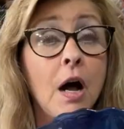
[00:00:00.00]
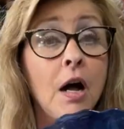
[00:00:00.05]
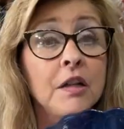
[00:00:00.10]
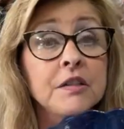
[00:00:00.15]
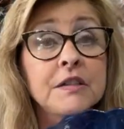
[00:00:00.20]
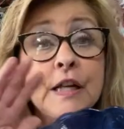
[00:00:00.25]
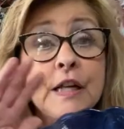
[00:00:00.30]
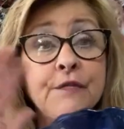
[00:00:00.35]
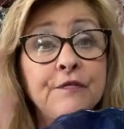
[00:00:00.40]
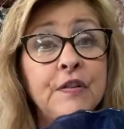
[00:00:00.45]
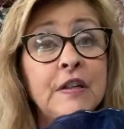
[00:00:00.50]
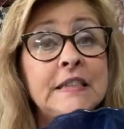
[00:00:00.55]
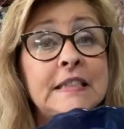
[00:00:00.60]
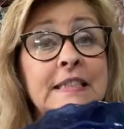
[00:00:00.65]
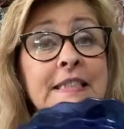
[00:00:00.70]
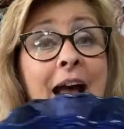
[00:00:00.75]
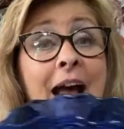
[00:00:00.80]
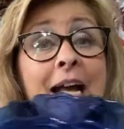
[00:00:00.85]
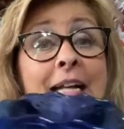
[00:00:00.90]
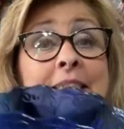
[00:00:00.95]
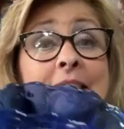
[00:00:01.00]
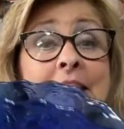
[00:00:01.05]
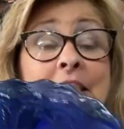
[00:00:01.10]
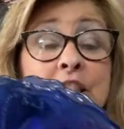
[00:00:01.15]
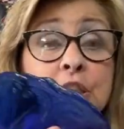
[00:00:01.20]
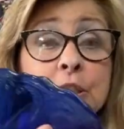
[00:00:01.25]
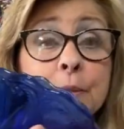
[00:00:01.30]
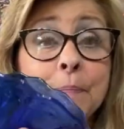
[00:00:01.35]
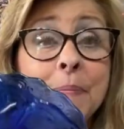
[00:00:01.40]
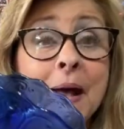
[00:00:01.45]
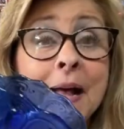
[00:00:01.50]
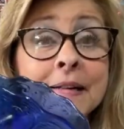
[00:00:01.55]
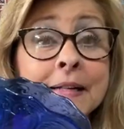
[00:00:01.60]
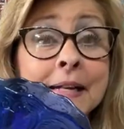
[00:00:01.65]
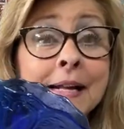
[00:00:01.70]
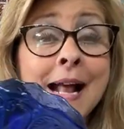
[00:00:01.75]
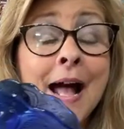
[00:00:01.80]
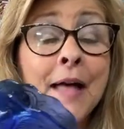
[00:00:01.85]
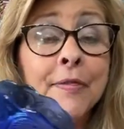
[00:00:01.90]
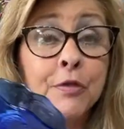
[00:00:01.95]
all different sizes
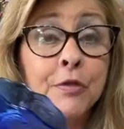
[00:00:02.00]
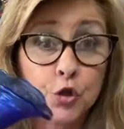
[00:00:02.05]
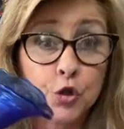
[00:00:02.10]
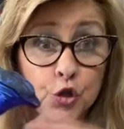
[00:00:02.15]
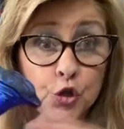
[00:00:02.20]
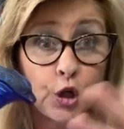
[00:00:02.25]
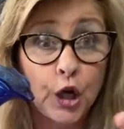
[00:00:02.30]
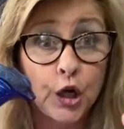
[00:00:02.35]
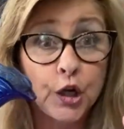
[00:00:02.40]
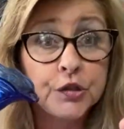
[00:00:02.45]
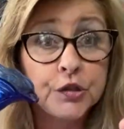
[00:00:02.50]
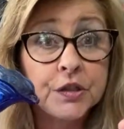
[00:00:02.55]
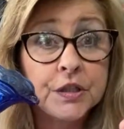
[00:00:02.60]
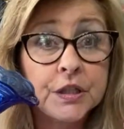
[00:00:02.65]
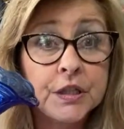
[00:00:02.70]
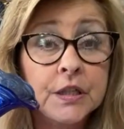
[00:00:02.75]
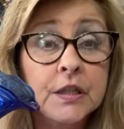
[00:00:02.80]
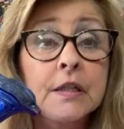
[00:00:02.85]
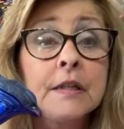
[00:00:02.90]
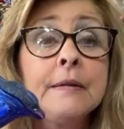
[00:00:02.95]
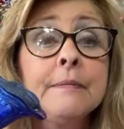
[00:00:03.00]
depending on the shirt.